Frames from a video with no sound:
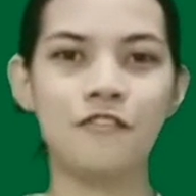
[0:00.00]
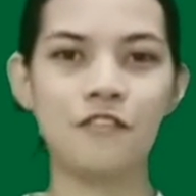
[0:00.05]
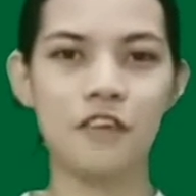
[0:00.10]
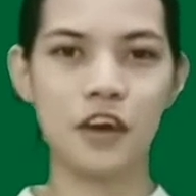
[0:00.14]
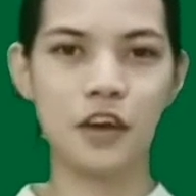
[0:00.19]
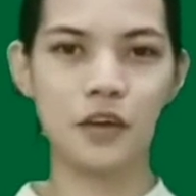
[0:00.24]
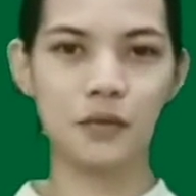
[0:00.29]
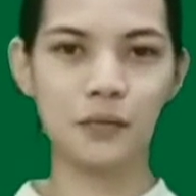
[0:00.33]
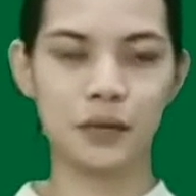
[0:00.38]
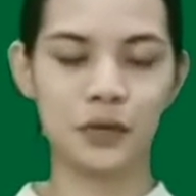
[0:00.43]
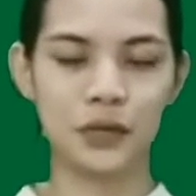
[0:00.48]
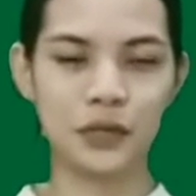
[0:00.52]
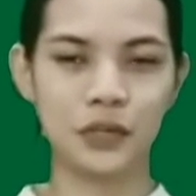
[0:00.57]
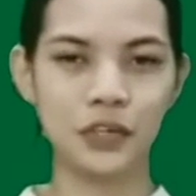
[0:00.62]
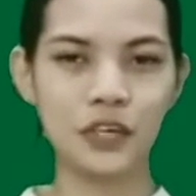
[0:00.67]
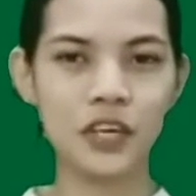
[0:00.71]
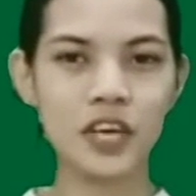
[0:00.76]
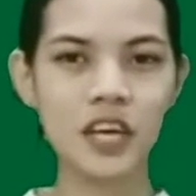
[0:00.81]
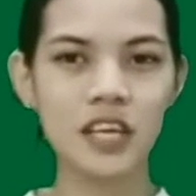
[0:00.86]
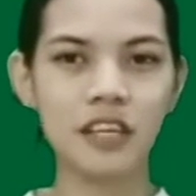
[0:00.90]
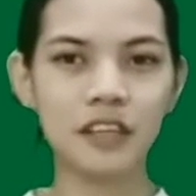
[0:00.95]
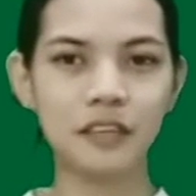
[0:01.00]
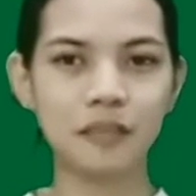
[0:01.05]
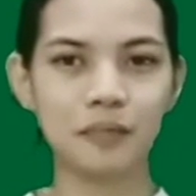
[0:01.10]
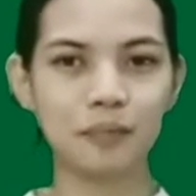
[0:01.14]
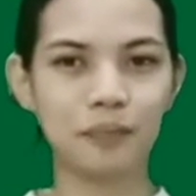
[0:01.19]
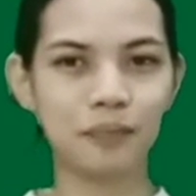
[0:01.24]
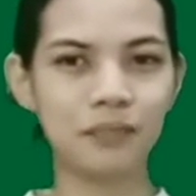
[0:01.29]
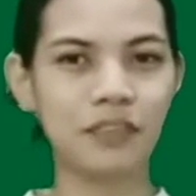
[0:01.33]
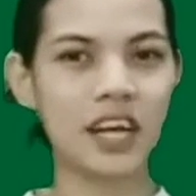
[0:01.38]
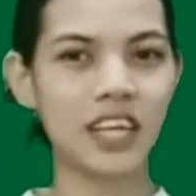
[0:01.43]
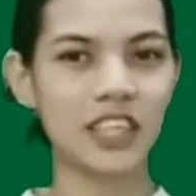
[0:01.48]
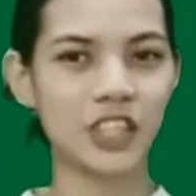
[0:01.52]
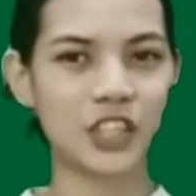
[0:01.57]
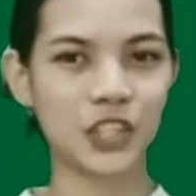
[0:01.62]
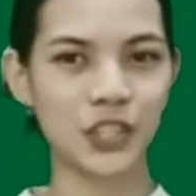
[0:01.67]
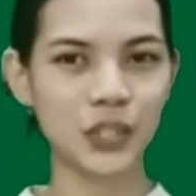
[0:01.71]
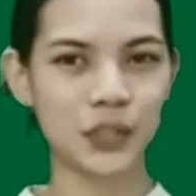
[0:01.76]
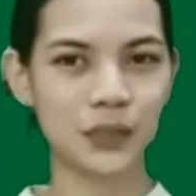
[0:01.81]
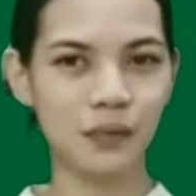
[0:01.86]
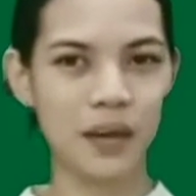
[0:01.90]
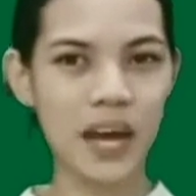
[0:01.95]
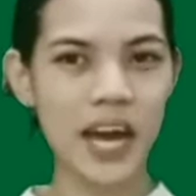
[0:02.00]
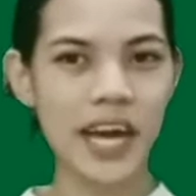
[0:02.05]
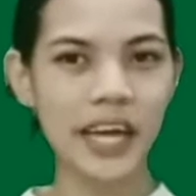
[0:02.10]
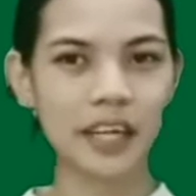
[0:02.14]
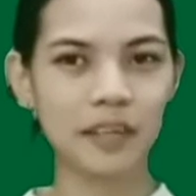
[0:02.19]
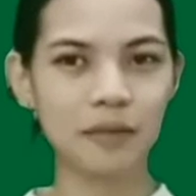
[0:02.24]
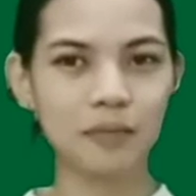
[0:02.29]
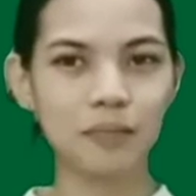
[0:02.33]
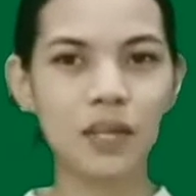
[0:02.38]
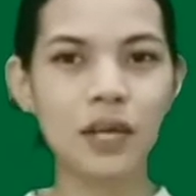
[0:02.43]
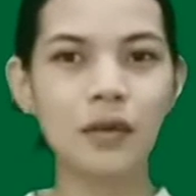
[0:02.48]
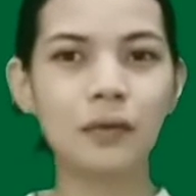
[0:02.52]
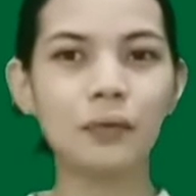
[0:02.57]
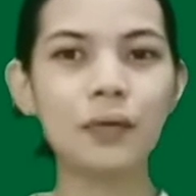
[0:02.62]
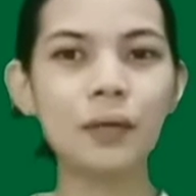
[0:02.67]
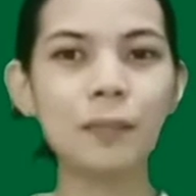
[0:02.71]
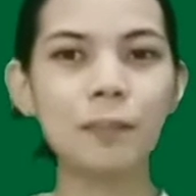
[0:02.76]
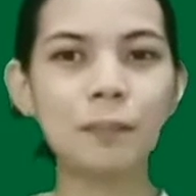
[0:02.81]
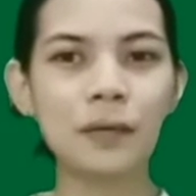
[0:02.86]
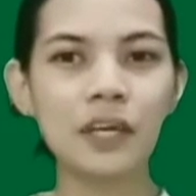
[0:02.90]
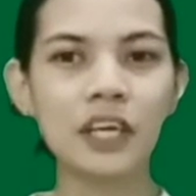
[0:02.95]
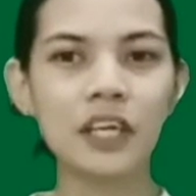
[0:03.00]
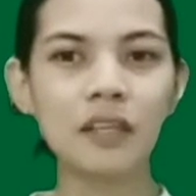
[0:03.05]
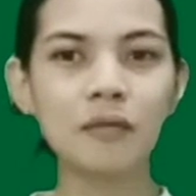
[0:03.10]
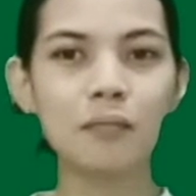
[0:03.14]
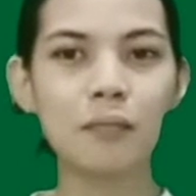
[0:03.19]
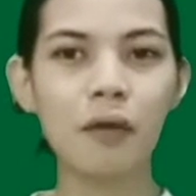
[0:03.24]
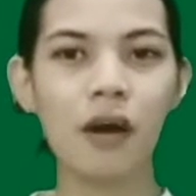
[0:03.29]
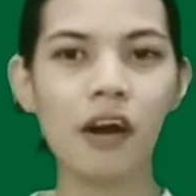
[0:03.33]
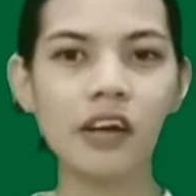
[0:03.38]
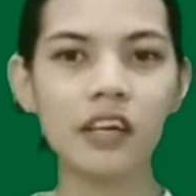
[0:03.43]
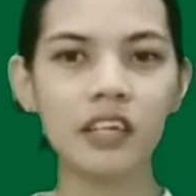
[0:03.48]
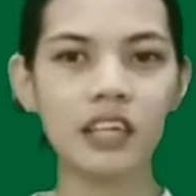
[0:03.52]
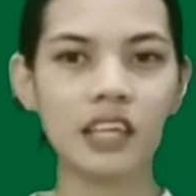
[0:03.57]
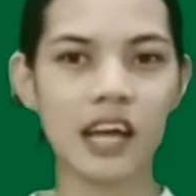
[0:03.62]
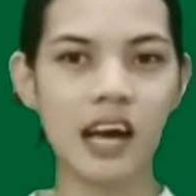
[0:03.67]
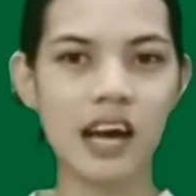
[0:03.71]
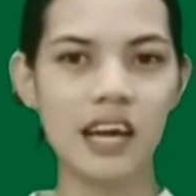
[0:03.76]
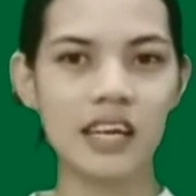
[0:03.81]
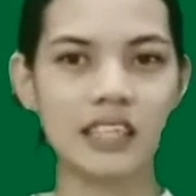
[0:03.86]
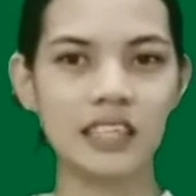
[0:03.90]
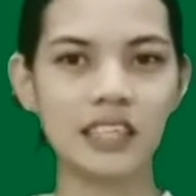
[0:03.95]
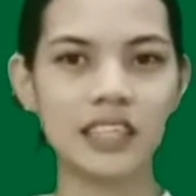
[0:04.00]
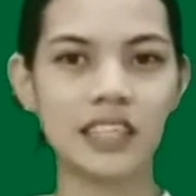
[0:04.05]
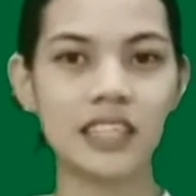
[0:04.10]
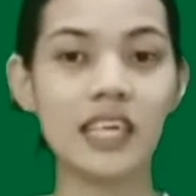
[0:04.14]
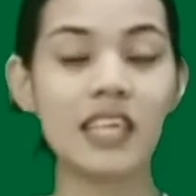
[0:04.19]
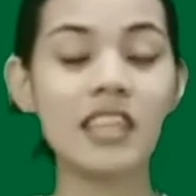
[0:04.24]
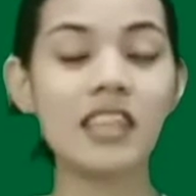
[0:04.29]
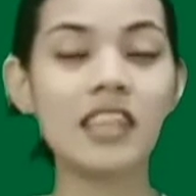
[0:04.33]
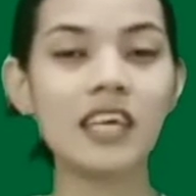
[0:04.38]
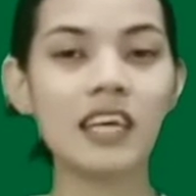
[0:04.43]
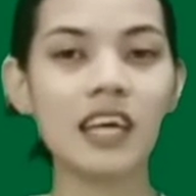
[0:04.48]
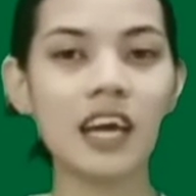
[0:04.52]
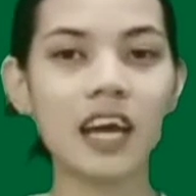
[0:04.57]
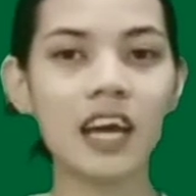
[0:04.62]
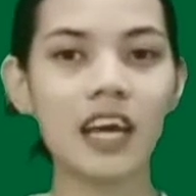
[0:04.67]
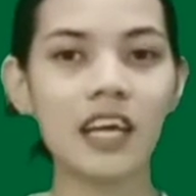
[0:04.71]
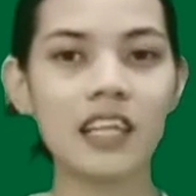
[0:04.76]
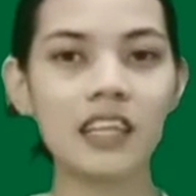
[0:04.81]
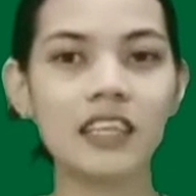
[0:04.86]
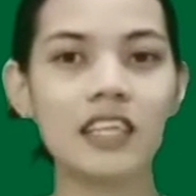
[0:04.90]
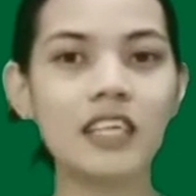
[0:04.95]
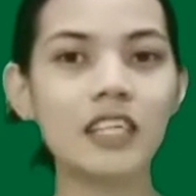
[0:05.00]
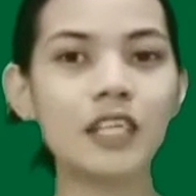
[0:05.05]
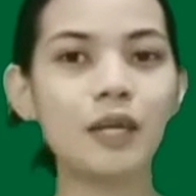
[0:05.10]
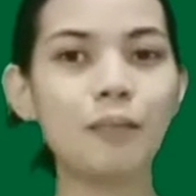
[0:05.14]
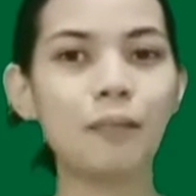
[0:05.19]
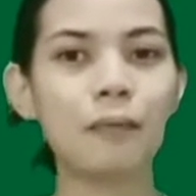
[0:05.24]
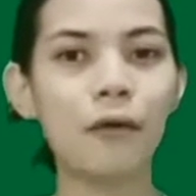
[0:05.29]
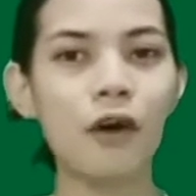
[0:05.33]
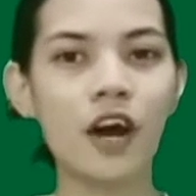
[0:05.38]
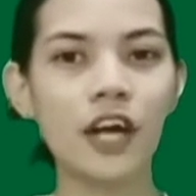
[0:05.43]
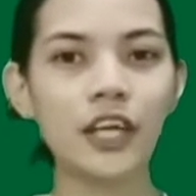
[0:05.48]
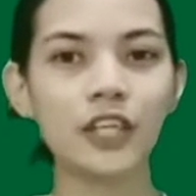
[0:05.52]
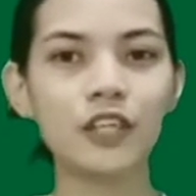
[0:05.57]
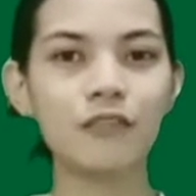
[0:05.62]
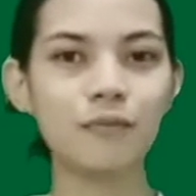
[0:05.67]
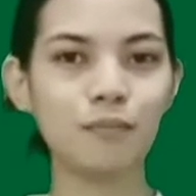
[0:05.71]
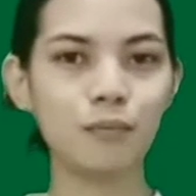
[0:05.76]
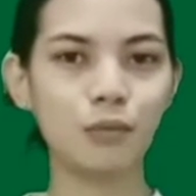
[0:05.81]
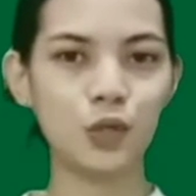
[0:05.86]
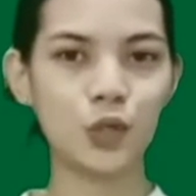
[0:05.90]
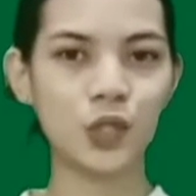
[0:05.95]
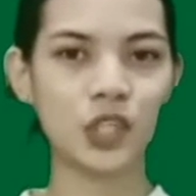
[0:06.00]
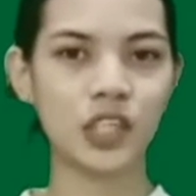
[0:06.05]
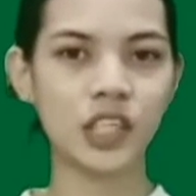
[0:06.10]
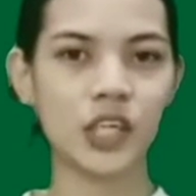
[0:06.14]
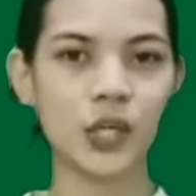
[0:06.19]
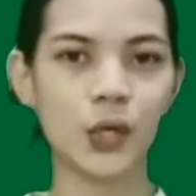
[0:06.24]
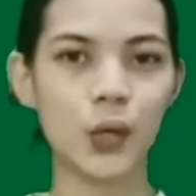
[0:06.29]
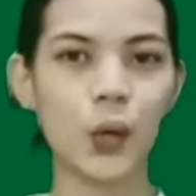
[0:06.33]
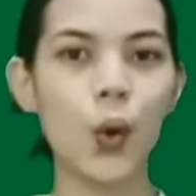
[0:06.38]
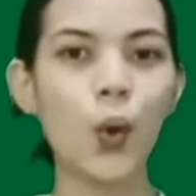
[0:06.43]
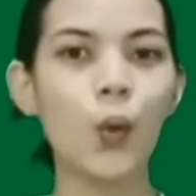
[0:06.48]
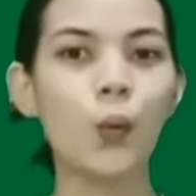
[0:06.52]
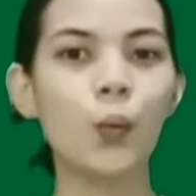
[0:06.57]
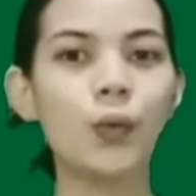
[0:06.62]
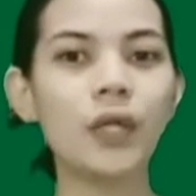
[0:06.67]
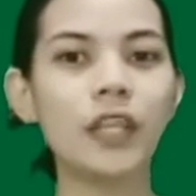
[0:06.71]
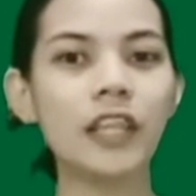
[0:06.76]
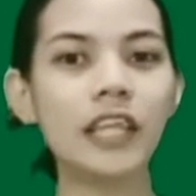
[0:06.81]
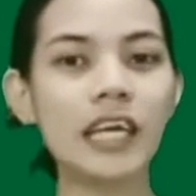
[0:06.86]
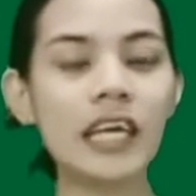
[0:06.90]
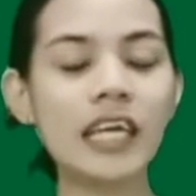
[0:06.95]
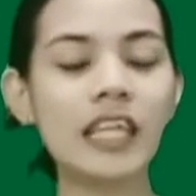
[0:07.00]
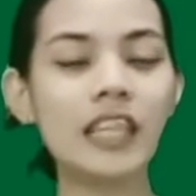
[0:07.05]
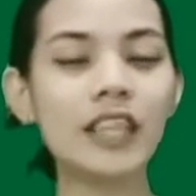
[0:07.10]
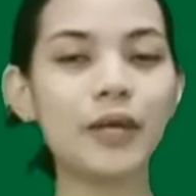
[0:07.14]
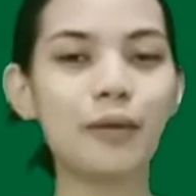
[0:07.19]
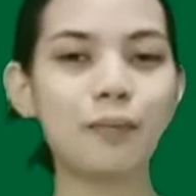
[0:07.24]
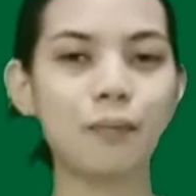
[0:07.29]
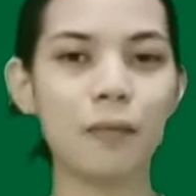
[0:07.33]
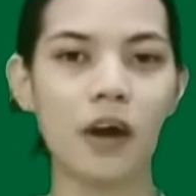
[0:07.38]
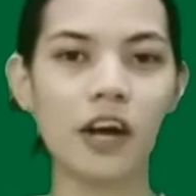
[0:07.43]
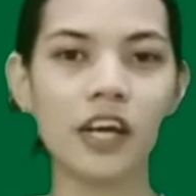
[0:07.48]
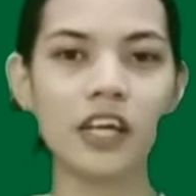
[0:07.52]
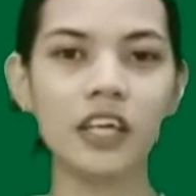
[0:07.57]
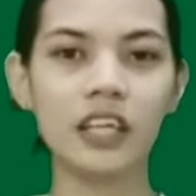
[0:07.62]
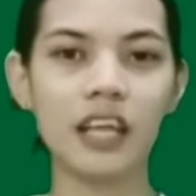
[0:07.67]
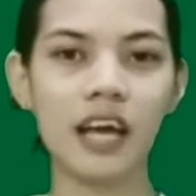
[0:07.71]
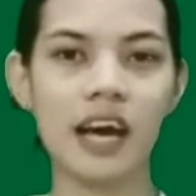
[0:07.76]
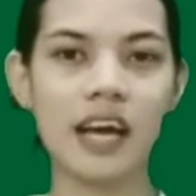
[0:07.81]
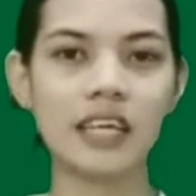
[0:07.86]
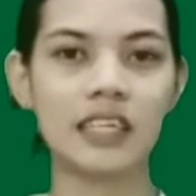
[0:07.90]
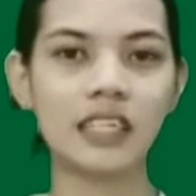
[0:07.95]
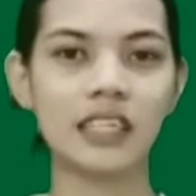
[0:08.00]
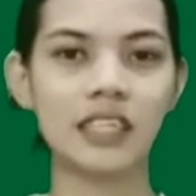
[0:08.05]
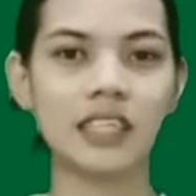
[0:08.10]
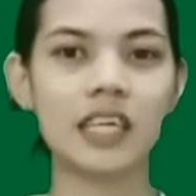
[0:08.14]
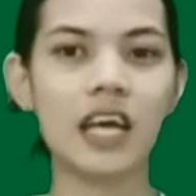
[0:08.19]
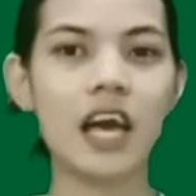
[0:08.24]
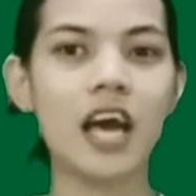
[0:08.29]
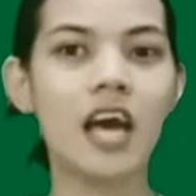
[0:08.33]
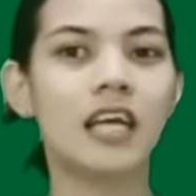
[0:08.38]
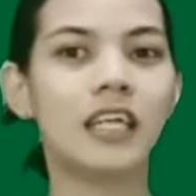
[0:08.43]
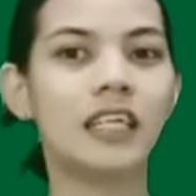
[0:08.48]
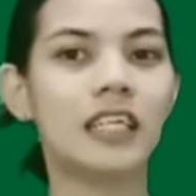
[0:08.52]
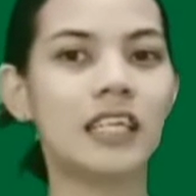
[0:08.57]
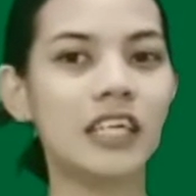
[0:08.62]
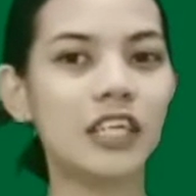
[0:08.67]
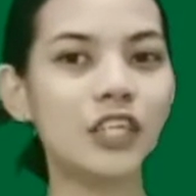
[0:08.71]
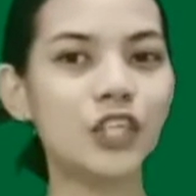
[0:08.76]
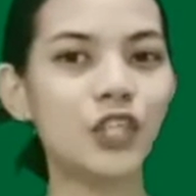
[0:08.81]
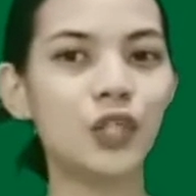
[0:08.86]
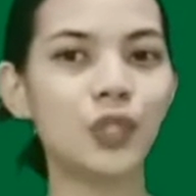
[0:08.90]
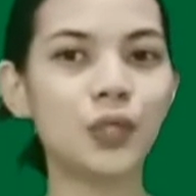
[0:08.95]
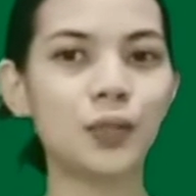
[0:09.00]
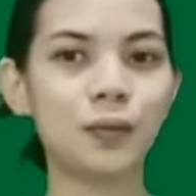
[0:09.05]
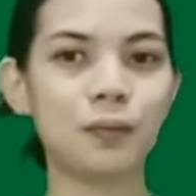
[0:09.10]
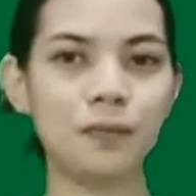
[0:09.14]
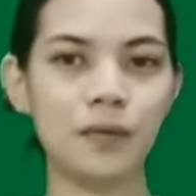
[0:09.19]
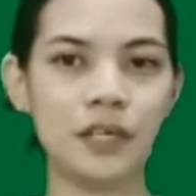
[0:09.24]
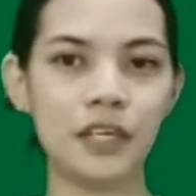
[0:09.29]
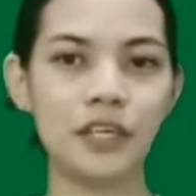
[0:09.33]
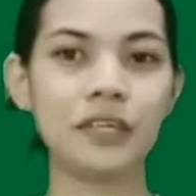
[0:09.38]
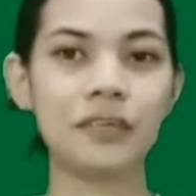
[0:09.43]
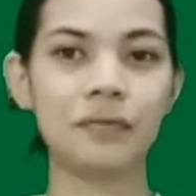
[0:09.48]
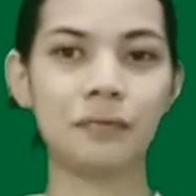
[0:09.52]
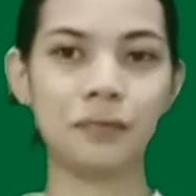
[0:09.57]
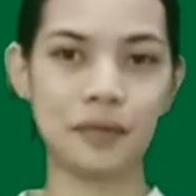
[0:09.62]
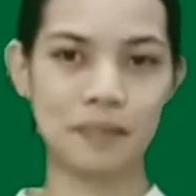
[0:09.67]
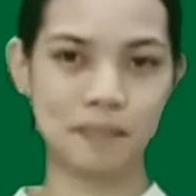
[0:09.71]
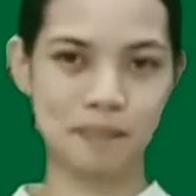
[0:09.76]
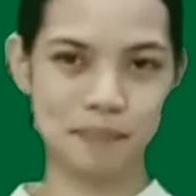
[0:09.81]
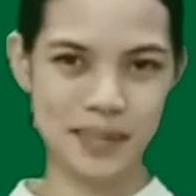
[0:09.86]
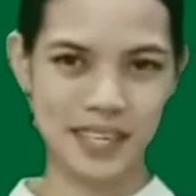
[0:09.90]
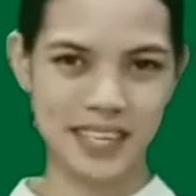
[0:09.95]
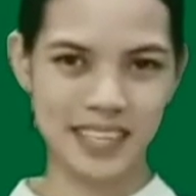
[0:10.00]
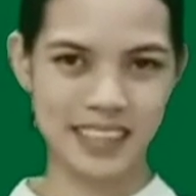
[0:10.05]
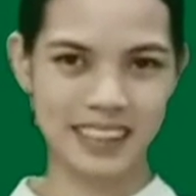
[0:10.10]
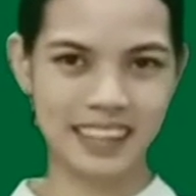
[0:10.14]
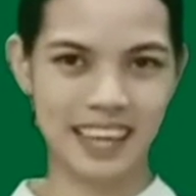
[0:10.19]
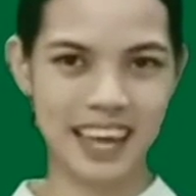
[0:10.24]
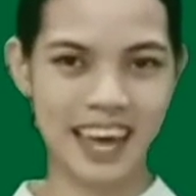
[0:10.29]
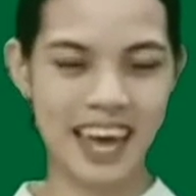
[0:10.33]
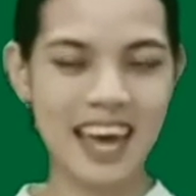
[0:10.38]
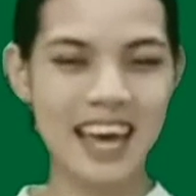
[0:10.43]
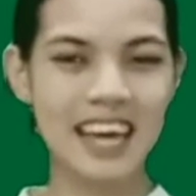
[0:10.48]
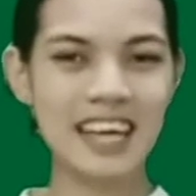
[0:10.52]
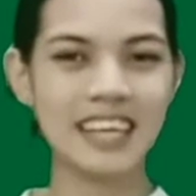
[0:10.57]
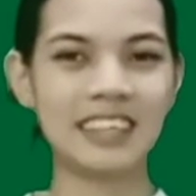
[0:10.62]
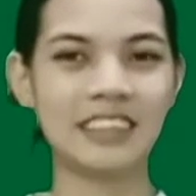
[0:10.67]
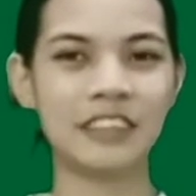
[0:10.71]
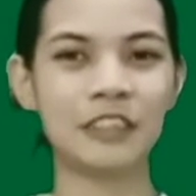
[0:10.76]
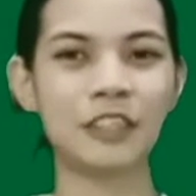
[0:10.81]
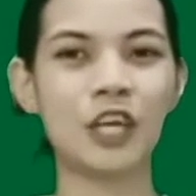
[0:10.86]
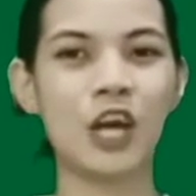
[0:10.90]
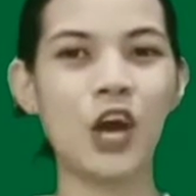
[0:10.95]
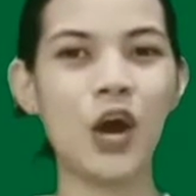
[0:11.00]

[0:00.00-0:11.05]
Very good. That's correct. Repeat bar lines indicate that a part of music within the bar lines needs to be repeated.